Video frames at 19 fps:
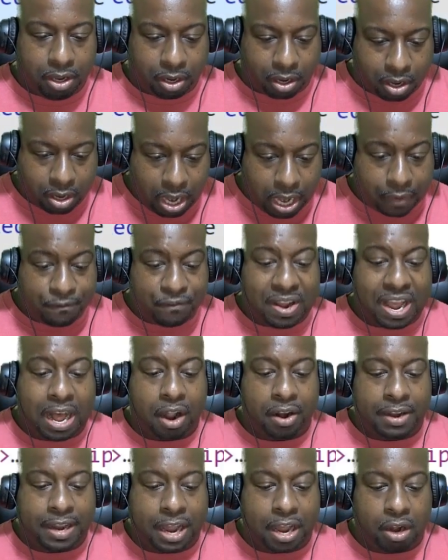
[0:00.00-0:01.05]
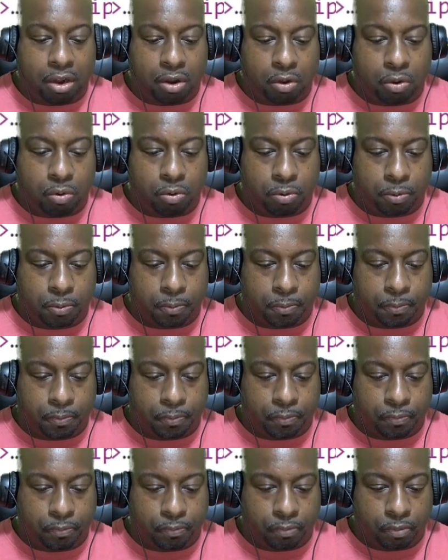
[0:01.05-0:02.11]
click file download,
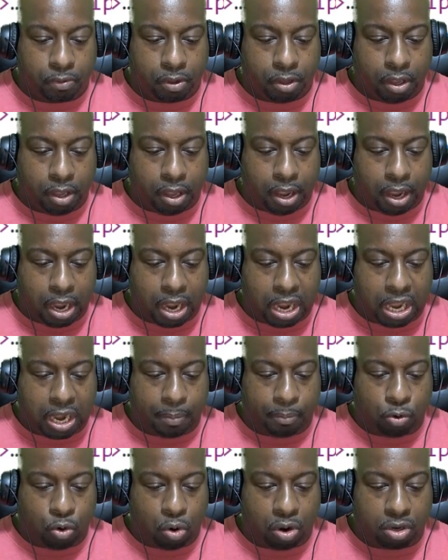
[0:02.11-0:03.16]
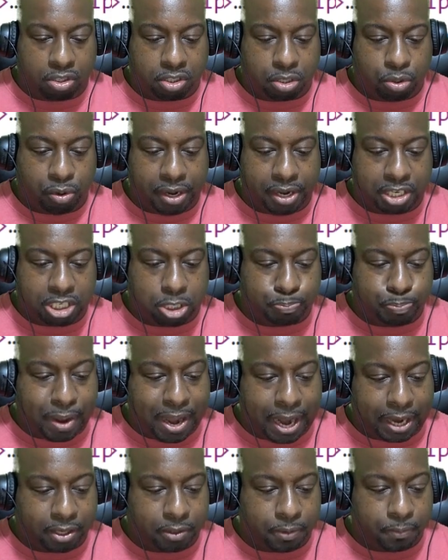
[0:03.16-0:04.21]
and I'm going to
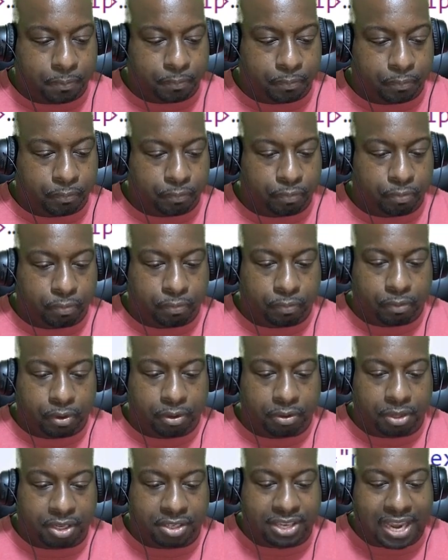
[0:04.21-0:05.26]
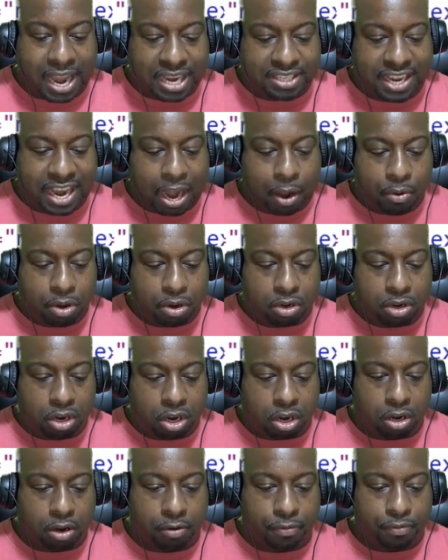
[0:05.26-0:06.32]
inspect the text area
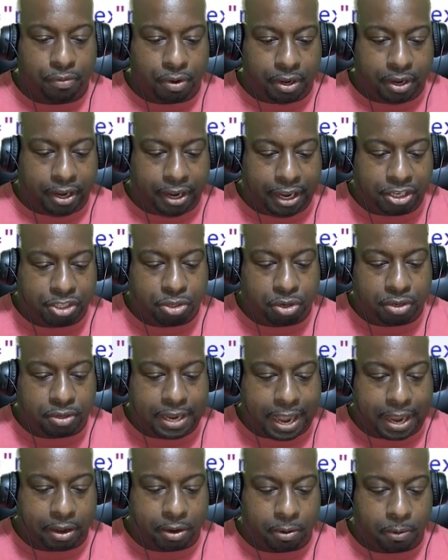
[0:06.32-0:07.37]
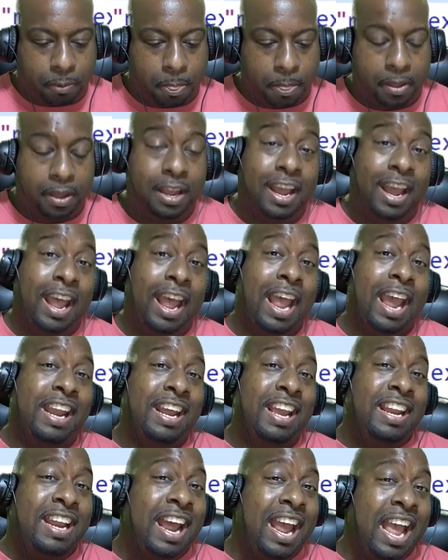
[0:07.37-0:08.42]
of enter data, and
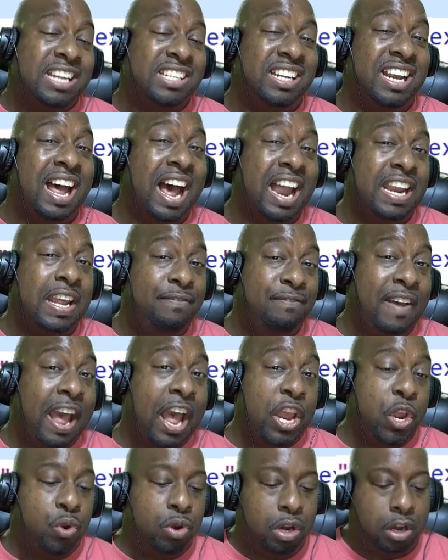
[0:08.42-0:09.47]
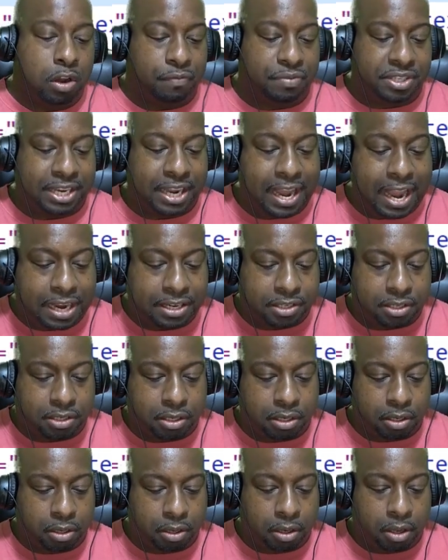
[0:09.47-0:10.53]
it has an ID value of text
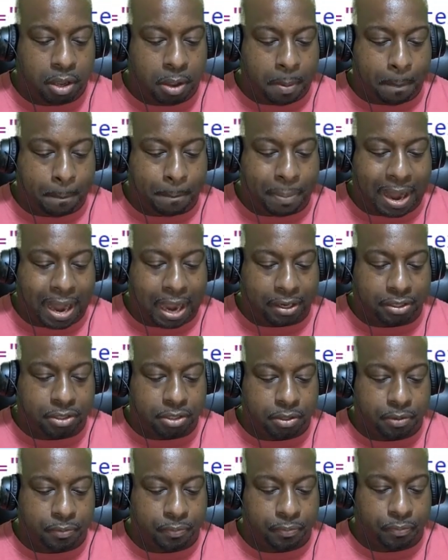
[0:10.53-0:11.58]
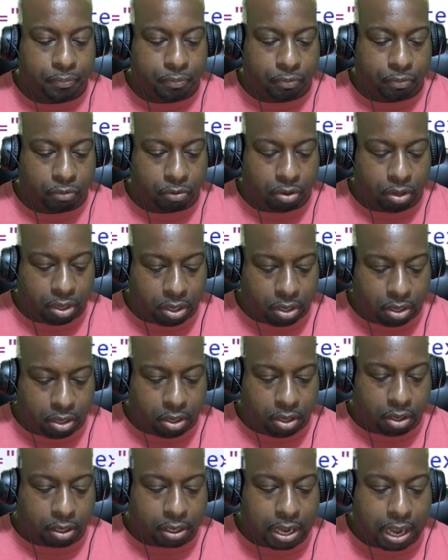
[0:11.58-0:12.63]
box.
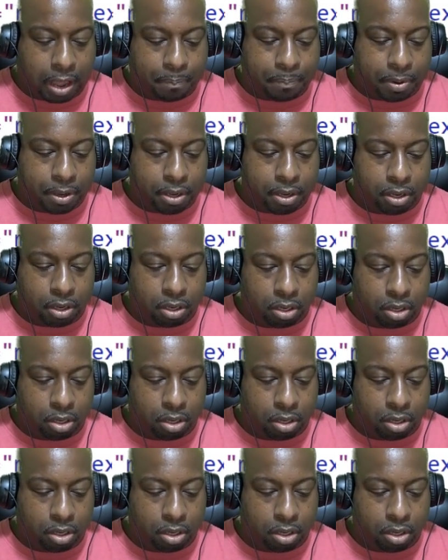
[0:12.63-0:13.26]
Copy,